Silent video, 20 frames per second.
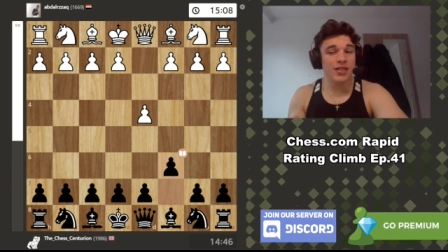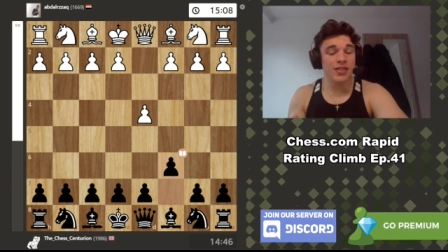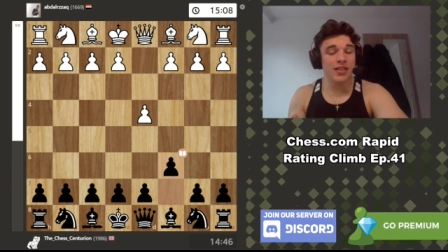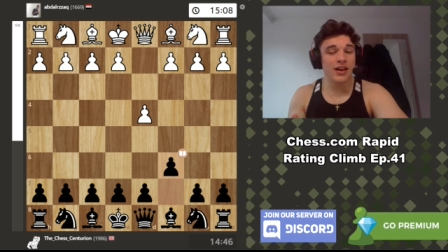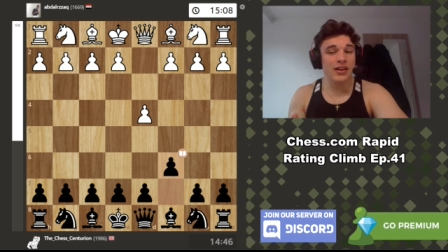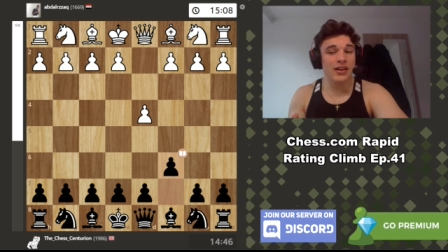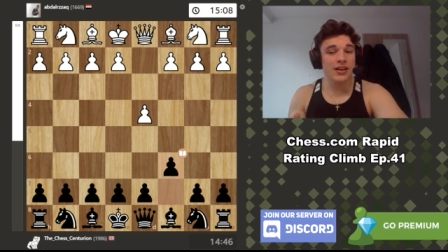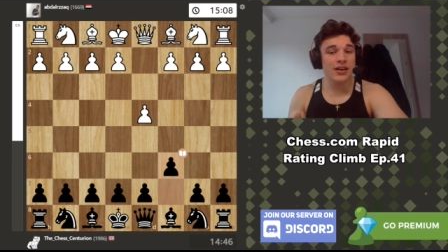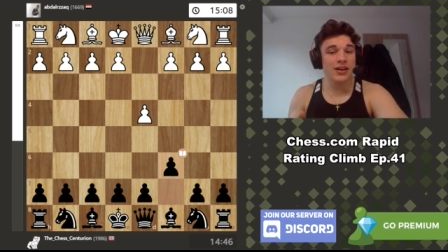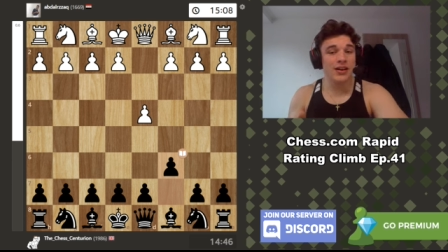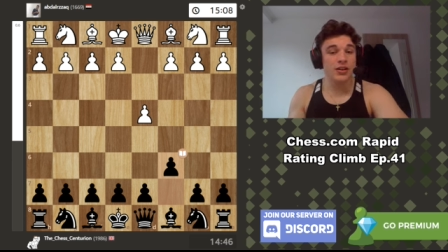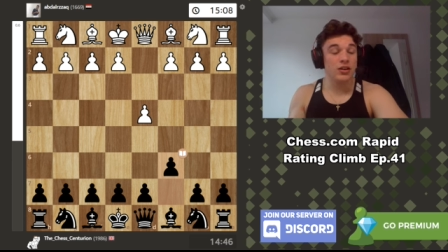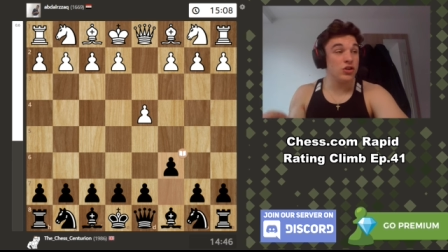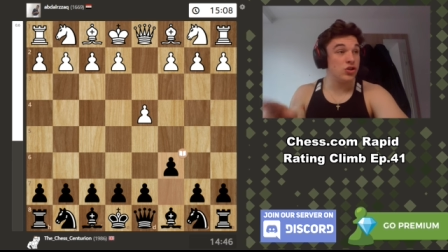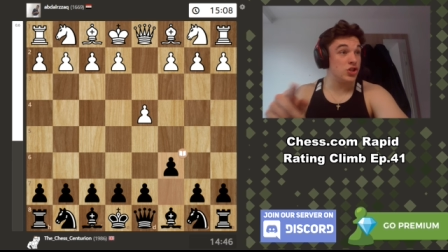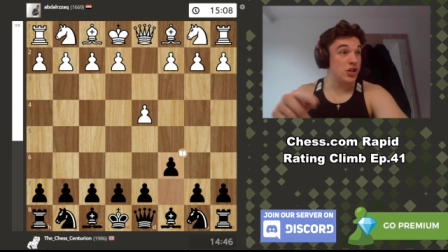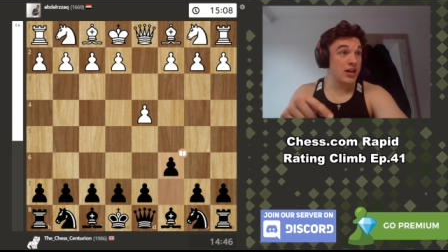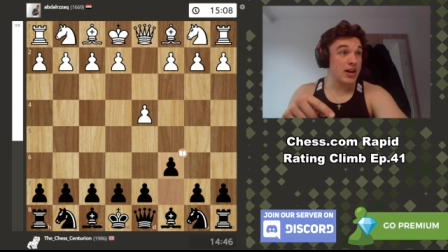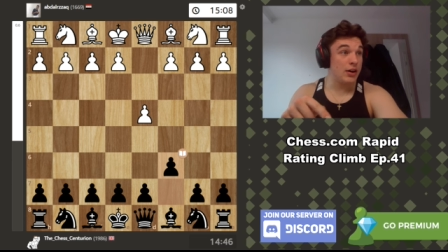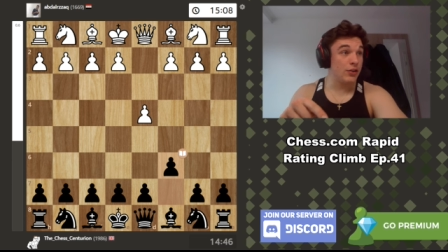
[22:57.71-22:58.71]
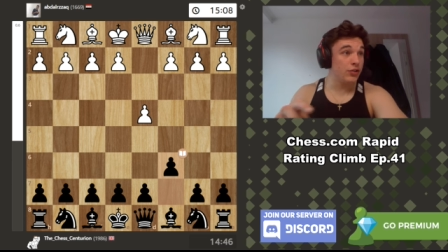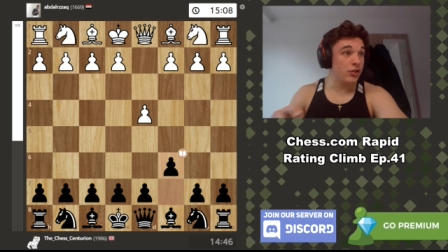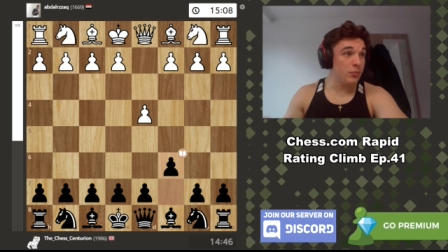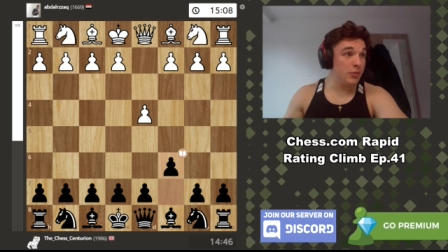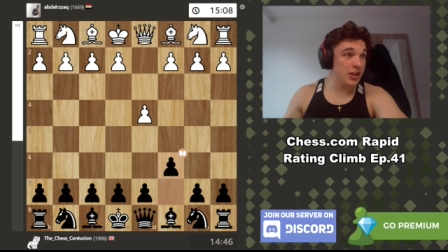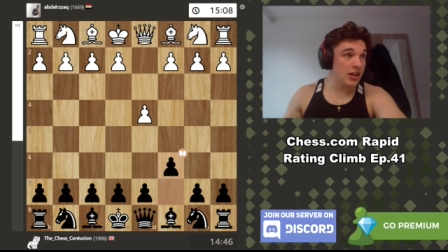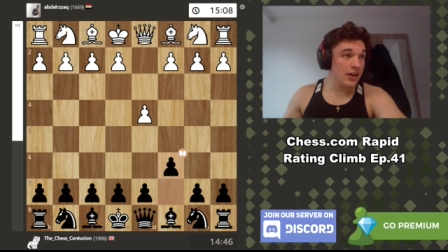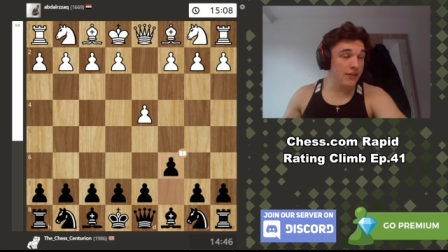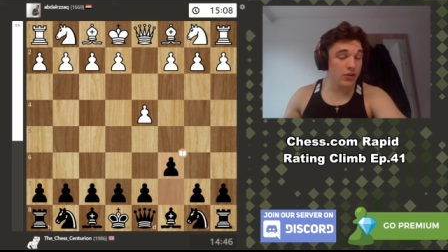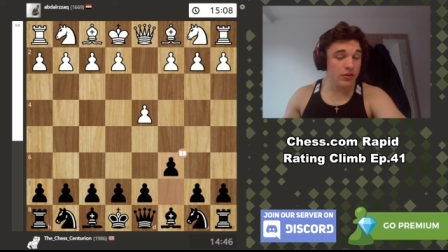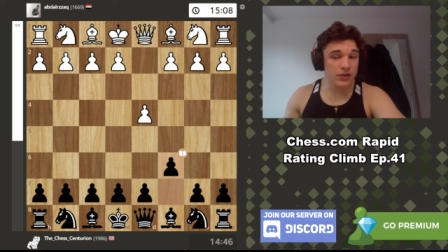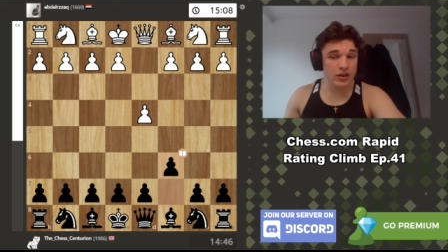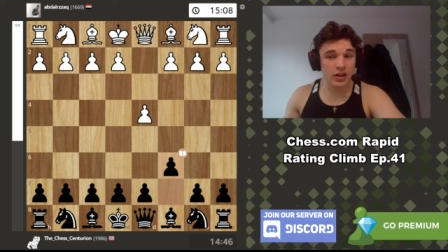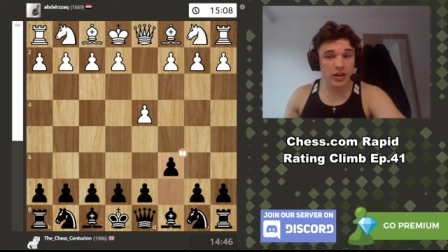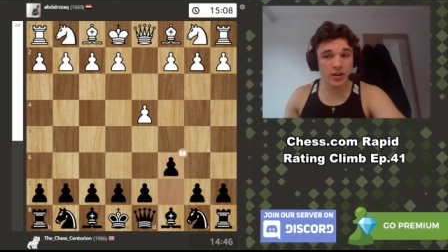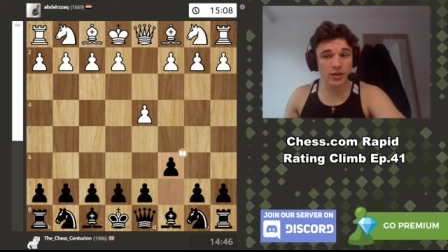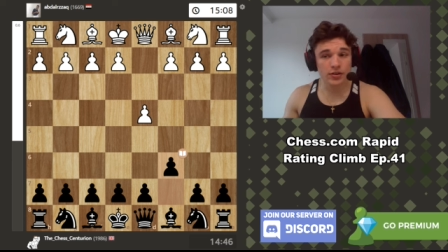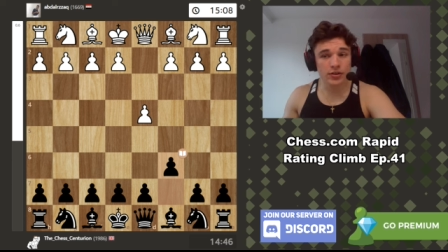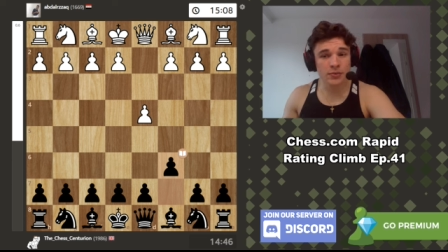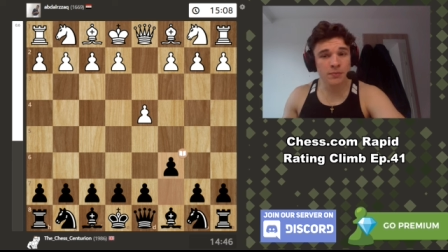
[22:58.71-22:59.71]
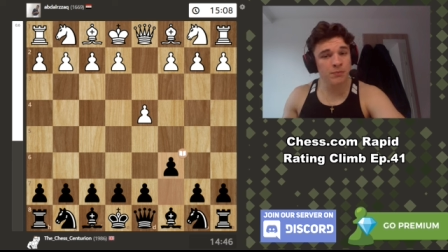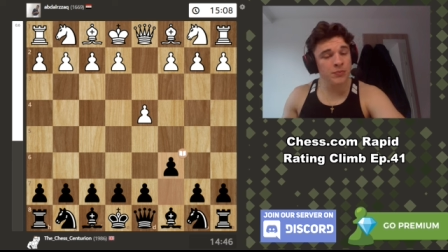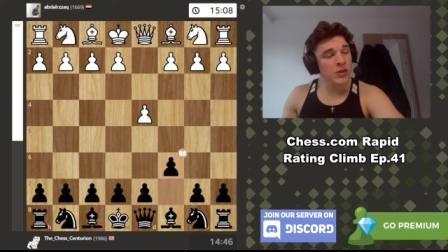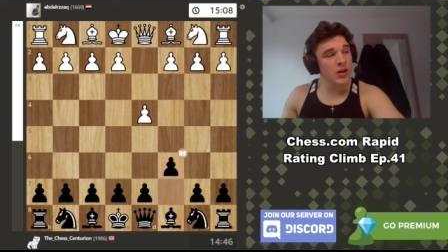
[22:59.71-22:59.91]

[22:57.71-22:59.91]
then uh, you can check out some of the other videos.